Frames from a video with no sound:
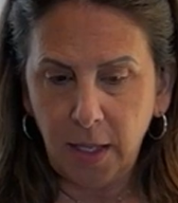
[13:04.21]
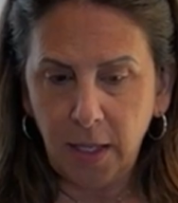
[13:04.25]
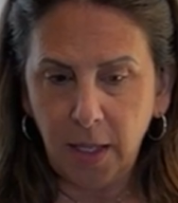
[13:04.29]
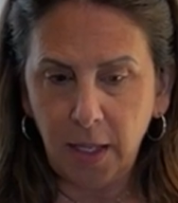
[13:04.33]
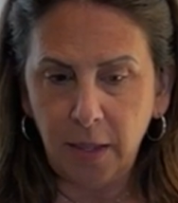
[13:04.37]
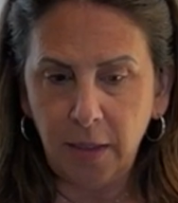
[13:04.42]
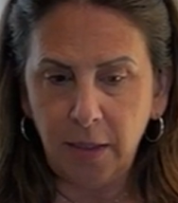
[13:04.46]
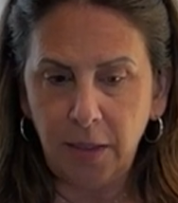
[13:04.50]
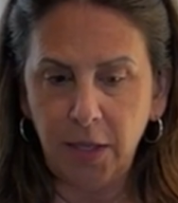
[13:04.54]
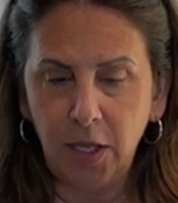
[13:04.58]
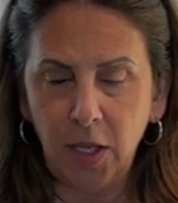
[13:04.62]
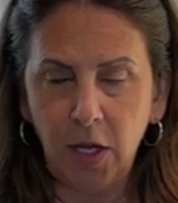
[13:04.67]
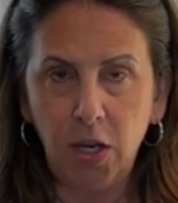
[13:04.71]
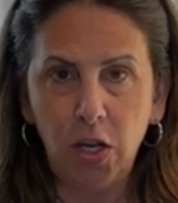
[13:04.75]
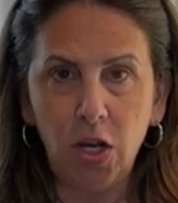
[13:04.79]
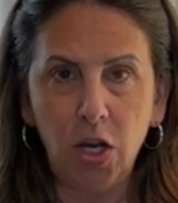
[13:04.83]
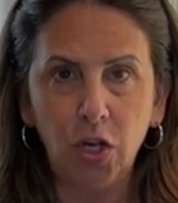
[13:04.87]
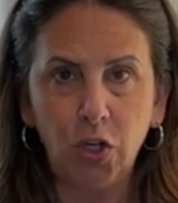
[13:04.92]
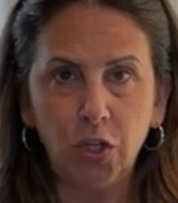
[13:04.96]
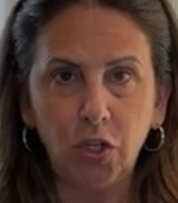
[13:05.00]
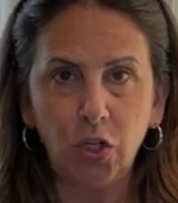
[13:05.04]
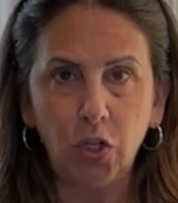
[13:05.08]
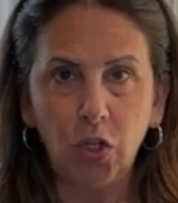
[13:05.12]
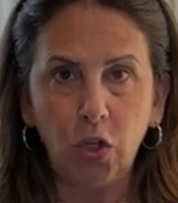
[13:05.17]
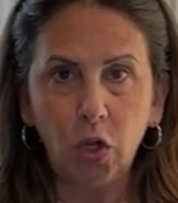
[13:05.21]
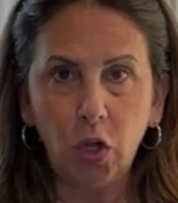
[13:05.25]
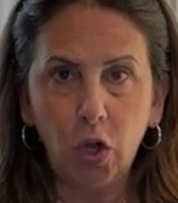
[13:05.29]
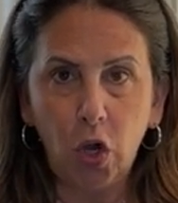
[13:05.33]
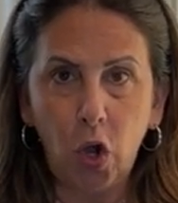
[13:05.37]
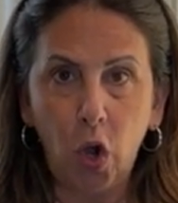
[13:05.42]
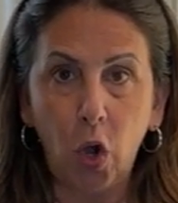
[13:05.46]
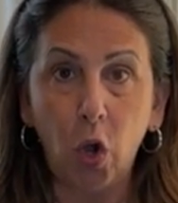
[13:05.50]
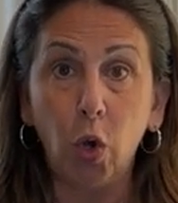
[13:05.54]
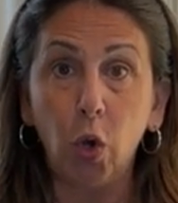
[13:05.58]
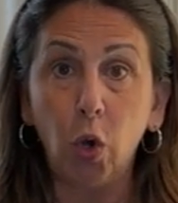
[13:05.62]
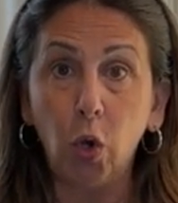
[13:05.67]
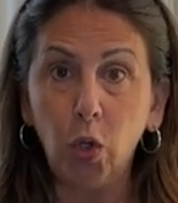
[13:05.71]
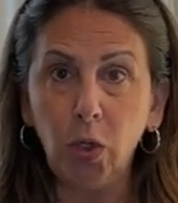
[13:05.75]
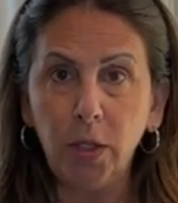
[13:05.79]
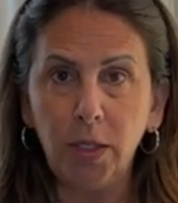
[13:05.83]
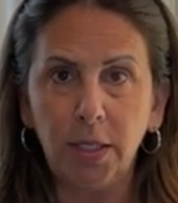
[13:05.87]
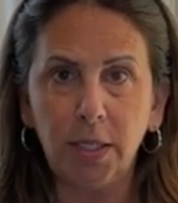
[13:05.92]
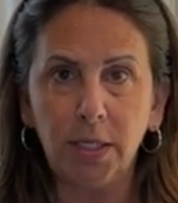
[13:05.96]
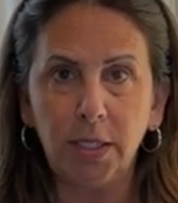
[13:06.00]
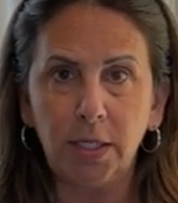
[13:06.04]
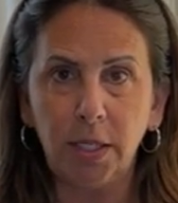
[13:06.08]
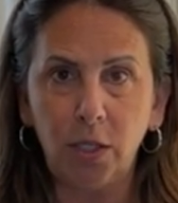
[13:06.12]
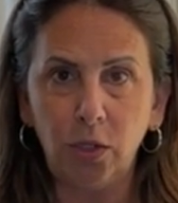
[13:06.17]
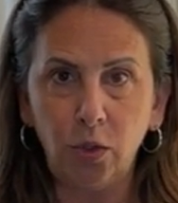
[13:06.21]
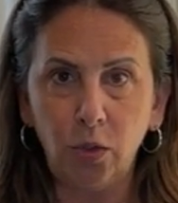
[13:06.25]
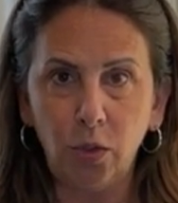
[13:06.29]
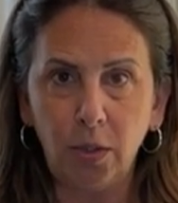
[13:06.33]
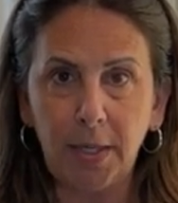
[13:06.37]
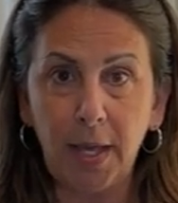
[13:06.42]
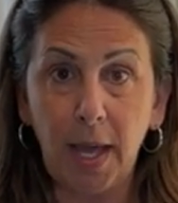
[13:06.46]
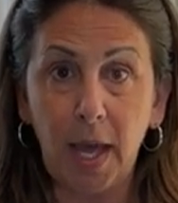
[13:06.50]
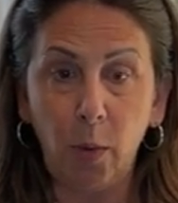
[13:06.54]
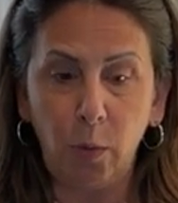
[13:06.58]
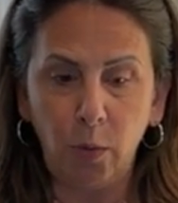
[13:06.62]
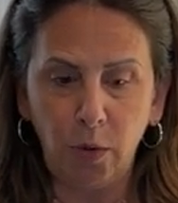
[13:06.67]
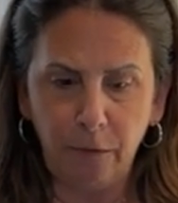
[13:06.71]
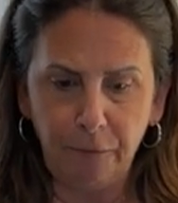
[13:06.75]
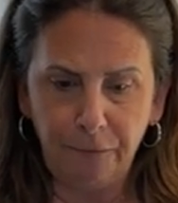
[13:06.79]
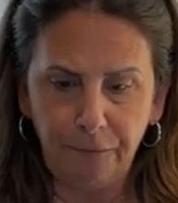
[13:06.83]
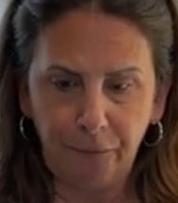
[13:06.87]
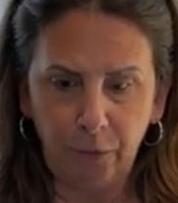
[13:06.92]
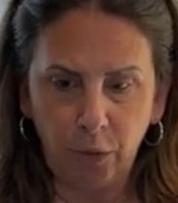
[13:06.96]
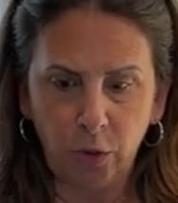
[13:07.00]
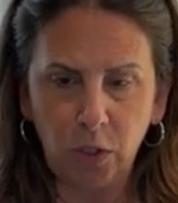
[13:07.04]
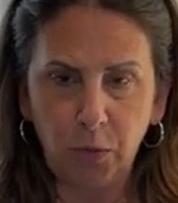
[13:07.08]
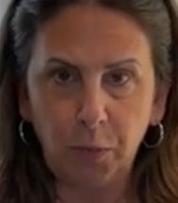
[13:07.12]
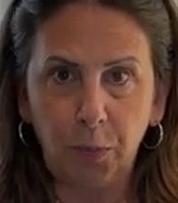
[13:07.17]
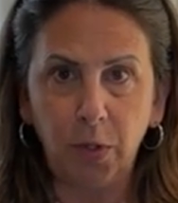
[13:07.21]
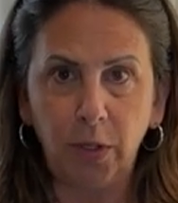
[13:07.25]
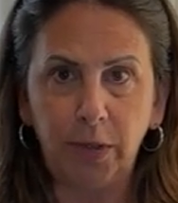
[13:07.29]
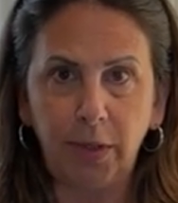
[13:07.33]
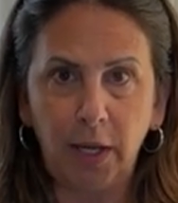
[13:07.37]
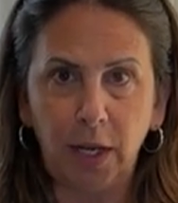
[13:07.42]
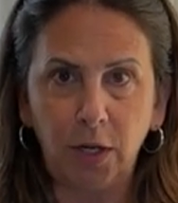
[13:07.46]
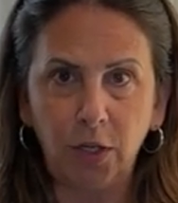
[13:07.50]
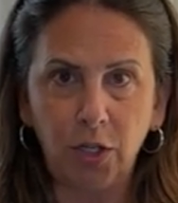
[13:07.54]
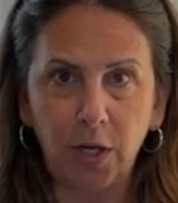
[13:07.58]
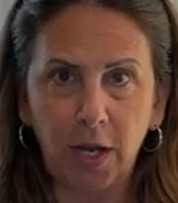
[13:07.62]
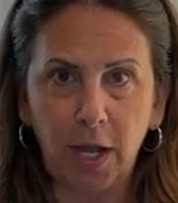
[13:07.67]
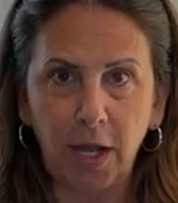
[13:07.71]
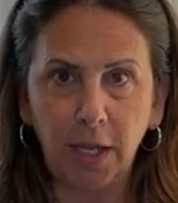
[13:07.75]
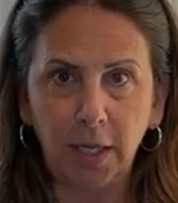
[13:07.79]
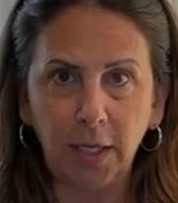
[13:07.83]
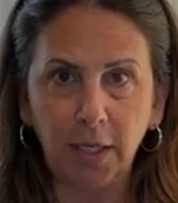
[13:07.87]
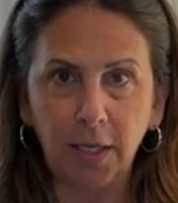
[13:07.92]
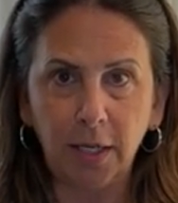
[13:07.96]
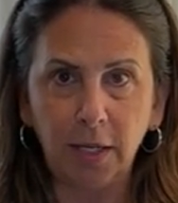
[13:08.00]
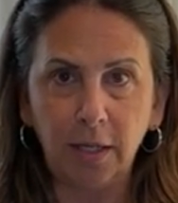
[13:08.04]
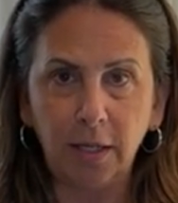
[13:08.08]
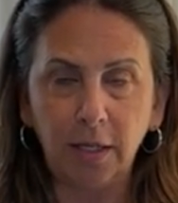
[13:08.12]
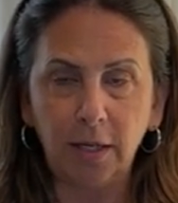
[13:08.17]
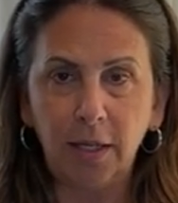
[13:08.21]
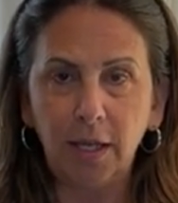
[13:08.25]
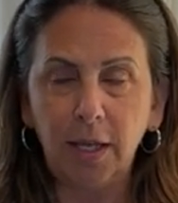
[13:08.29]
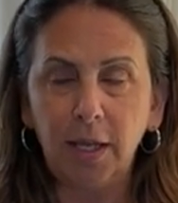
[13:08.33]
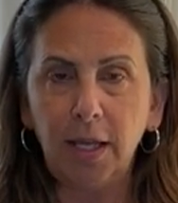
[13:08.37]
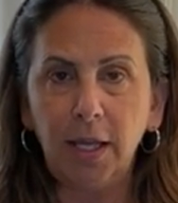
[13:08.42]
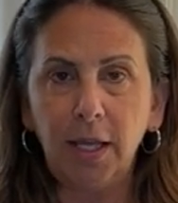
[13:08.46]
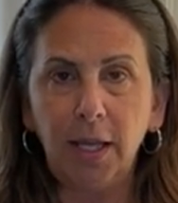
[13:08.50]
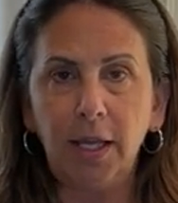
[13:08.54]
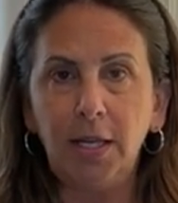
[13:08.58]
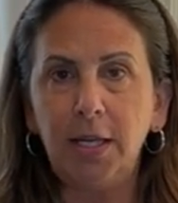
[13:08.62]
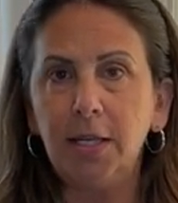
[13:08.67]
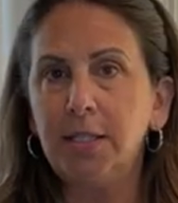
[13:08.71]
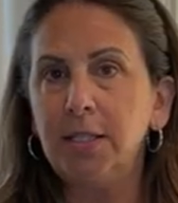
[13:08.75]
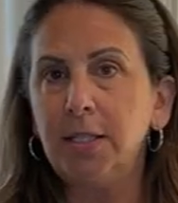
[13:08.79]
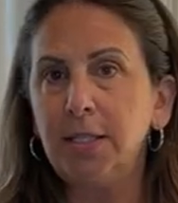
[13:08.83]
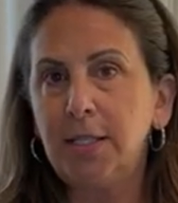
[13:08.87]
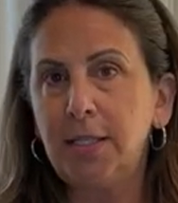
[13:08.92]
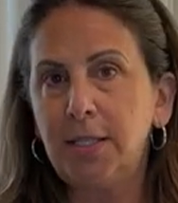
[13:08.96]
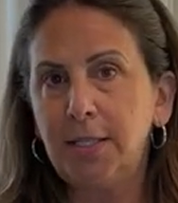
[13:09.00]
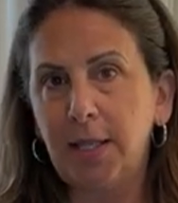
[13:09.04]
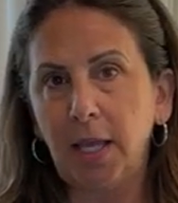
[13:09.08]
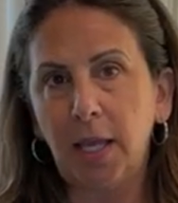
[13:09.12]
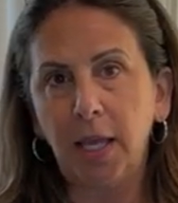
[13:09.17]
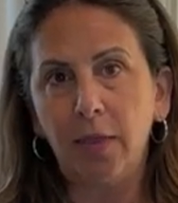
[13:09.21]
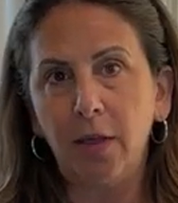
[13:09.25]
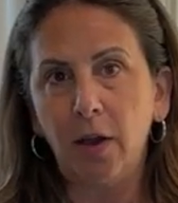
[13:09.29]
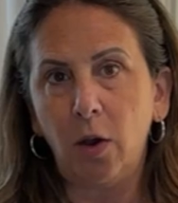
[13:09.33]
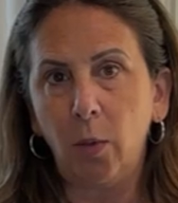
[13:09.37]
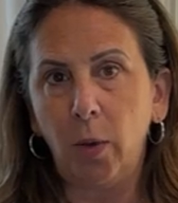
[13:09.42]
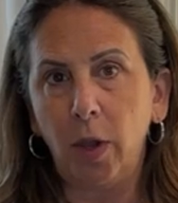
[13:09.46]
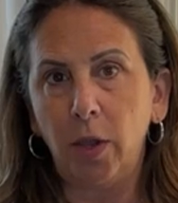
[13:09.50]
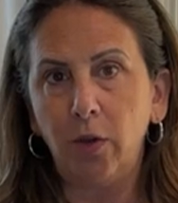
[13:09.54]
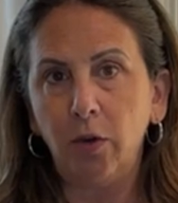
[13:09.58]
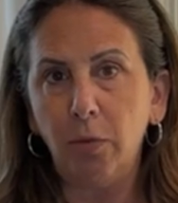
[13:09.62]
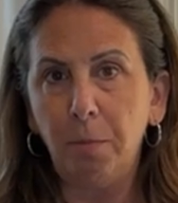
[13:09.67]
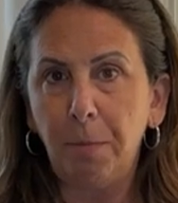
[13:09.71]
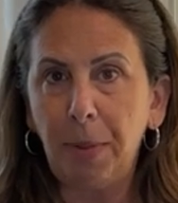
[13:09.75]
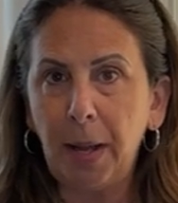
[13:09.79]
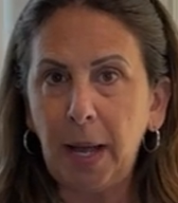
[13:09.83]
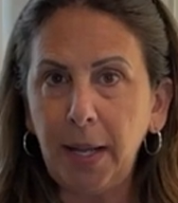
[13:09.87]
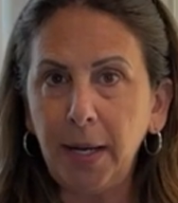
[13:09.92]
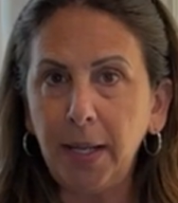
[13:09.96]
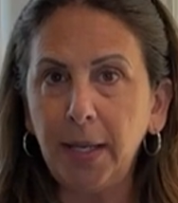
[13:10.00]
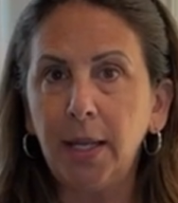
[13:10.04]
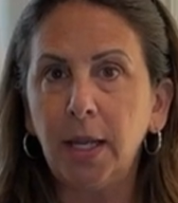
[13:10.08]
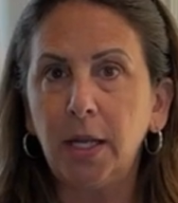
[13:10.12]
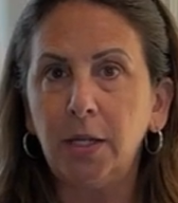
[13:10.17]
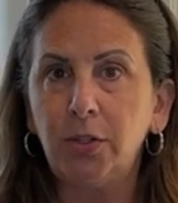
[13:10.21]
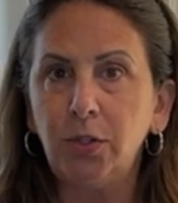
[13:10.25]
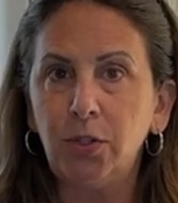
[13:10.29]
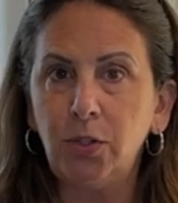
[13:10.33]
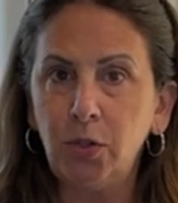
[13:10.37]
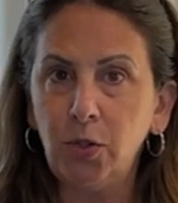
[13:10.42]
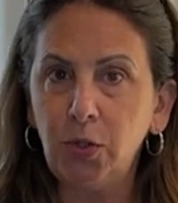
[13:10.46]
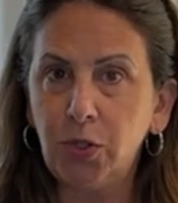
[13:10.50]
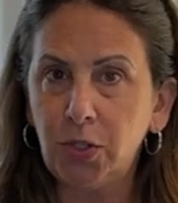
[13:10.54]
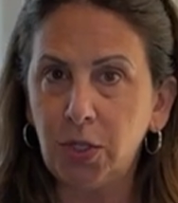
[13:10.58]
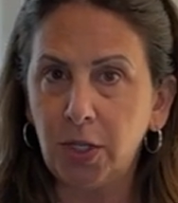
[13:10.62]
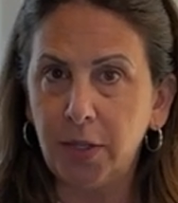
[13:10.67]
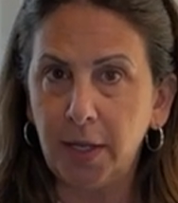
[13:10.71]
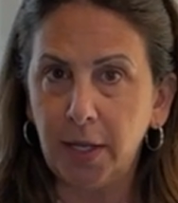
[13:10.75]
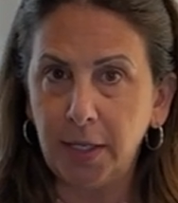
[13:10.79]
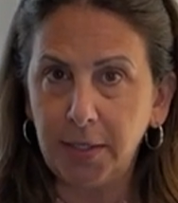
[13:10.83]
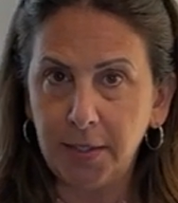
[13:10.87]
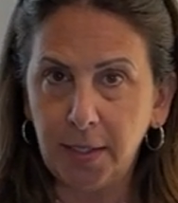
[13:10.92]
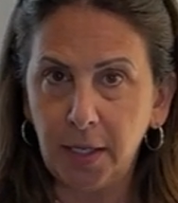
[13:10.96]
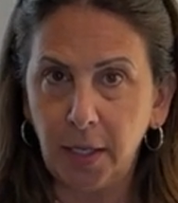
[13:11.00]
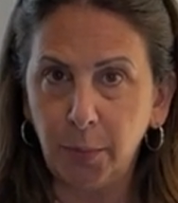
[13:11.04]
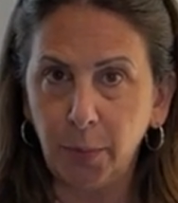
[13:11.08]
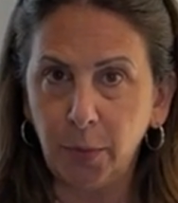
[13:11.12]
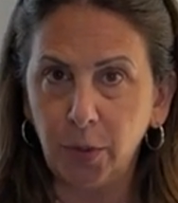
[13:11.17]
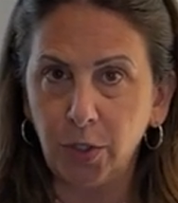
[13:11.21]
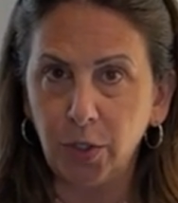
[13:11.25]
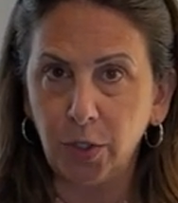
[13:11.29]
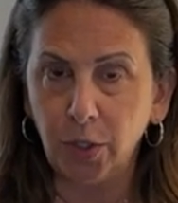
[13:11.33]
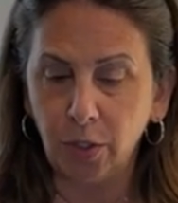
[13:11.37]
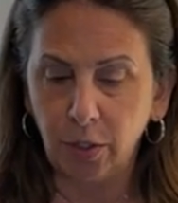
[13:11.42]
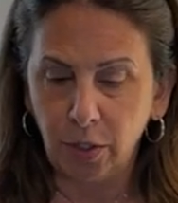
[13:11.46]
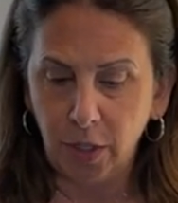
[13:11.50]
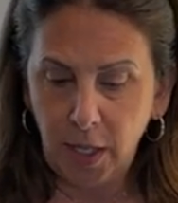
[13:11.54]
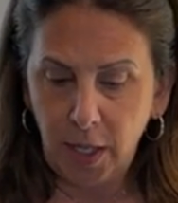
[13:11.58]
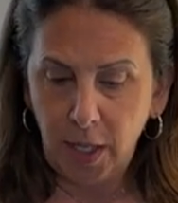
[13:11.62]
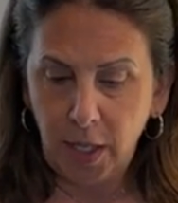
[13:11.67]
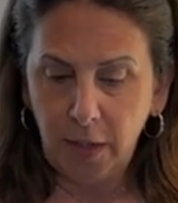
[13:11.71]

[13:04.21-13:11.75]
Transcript: the initial coldness that you get when you first put that jacket on, it doesn't stay that way. Your body gets used to that temperature.